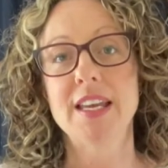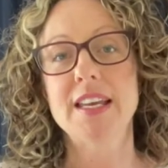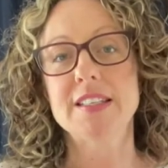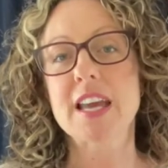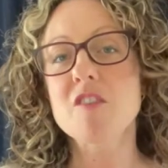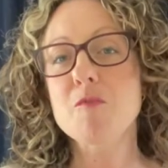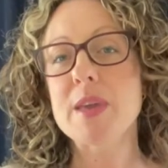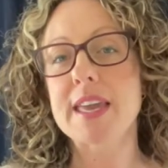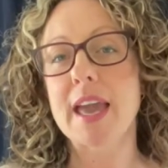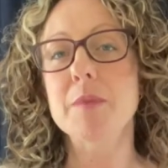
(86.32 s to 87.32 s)
Dave
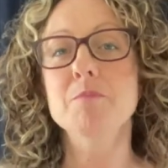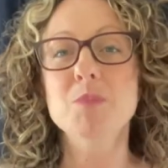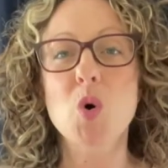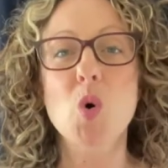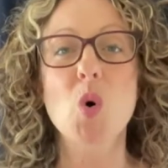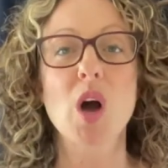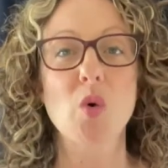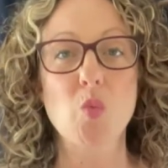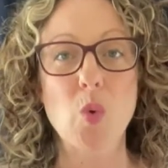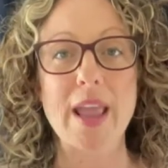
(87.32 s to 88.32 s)
became more
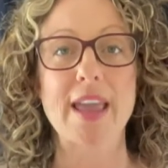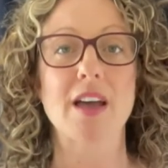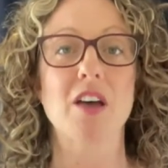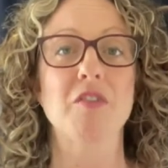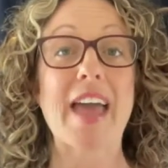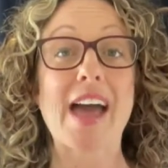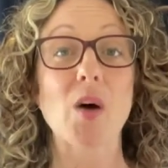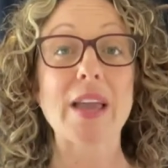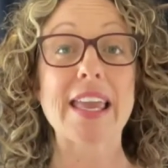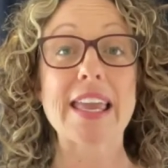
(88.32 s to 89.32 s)
aware of how
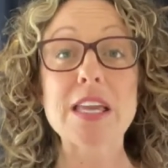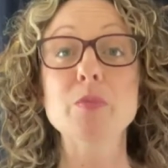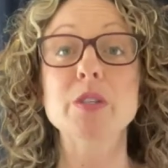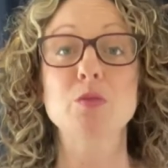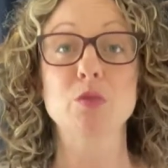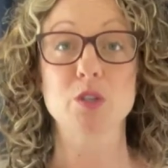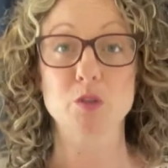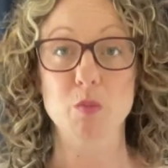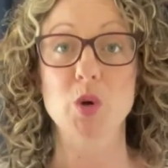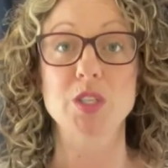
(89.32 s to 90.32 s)
he was
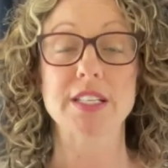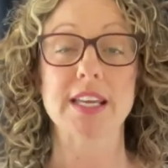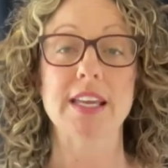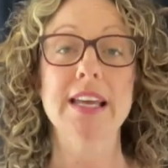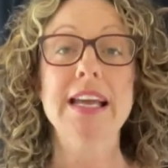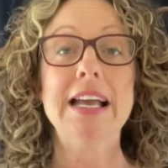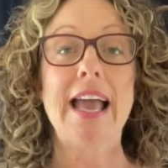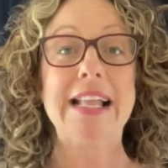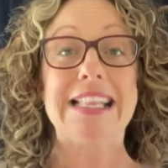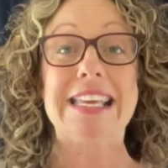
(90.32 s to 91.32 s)
responding
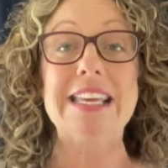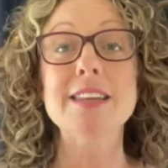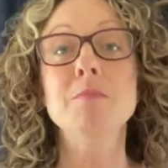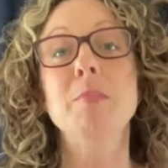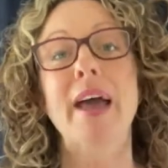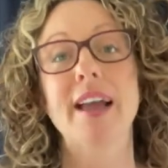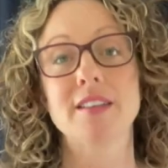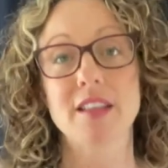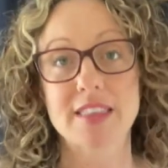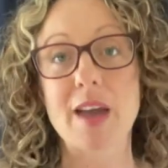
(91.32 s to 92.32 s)
and the impact
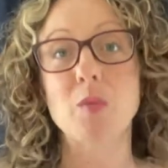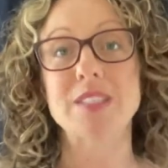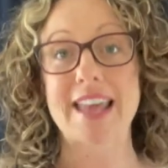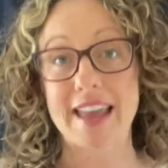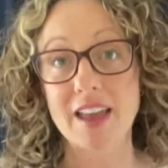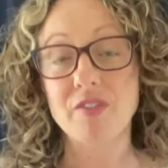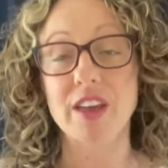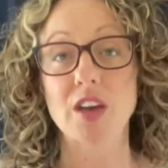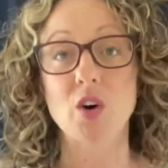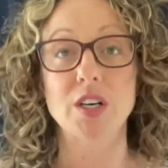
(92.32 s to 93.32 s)
that was
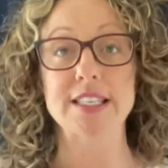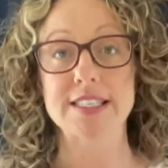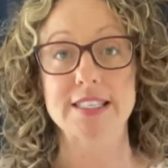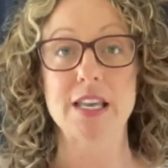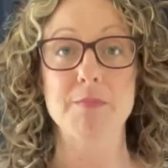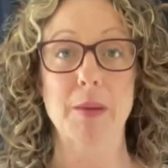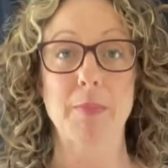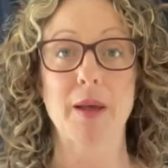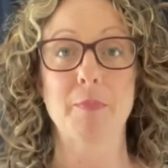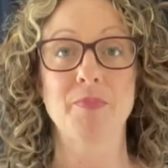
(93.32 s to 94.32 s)
having on his team
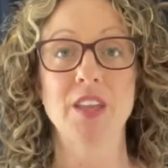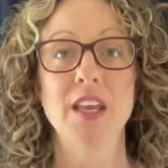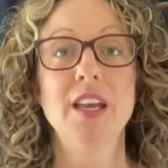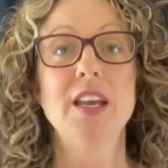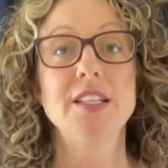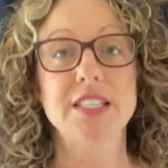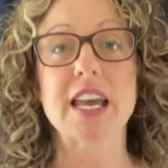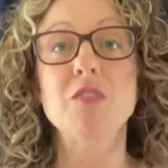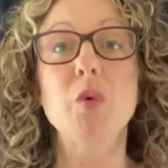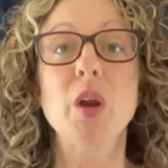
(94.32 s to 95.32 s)
member.
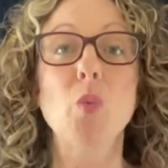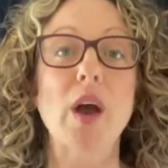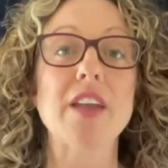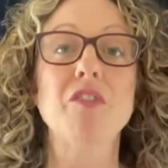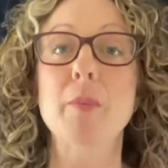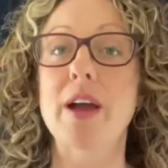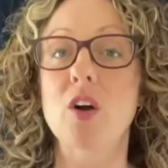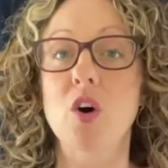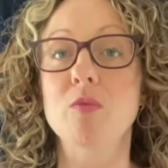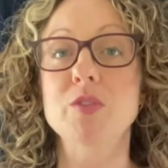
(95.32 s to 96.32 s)
Dave went away from our
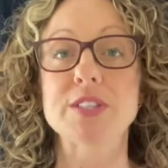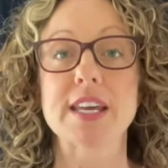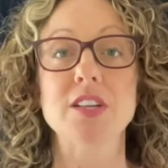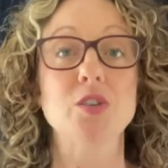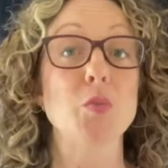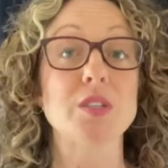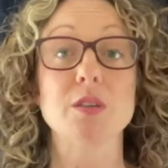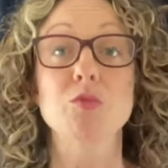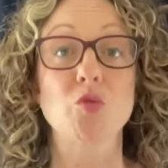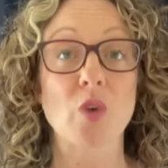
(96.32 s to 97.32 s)
conversation with
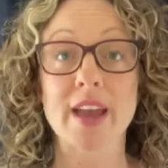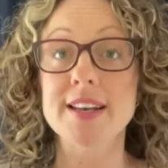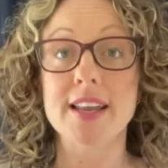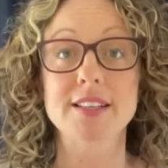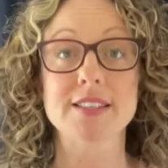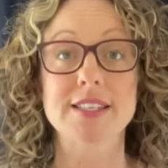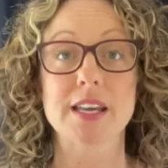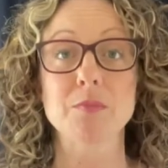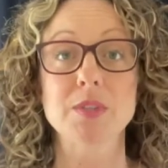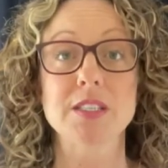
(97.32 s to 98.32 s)
some great next
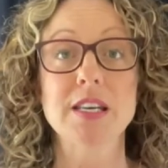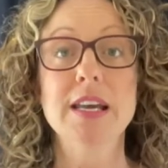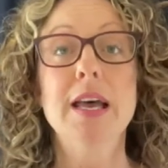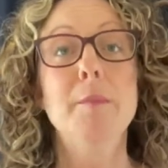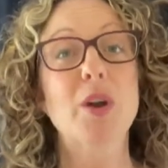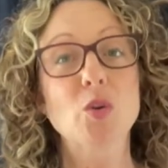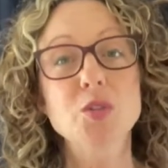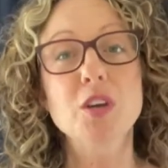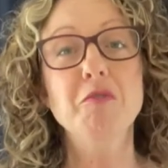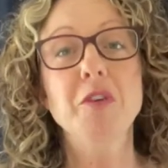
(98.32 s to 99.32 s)
steps, but
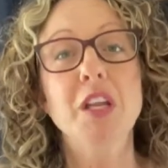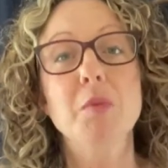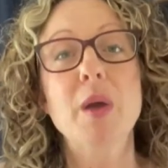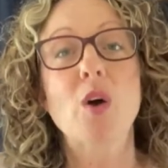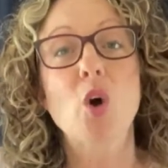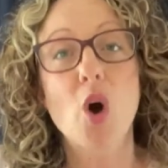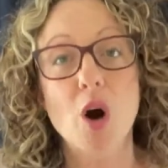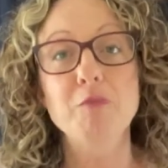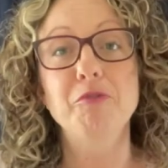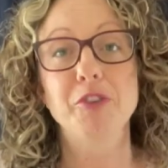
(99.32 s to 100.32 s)
also feeling more
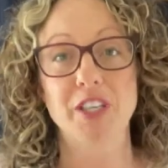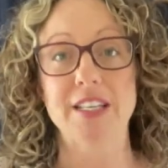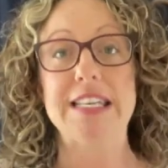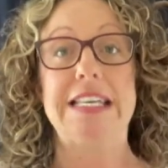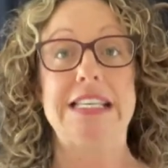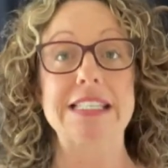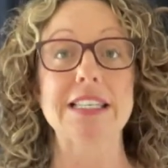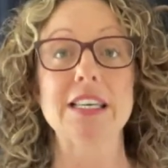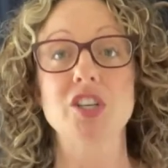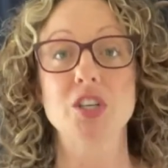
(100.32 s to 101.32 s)
confident in his
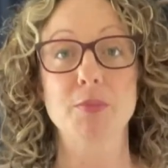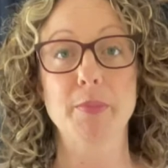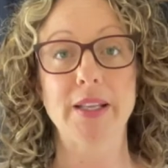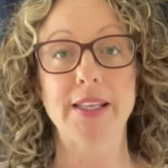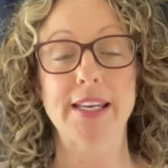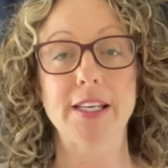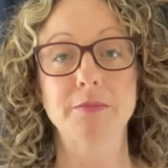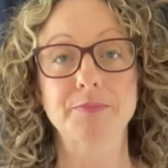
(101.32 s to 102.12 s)
leadership ability.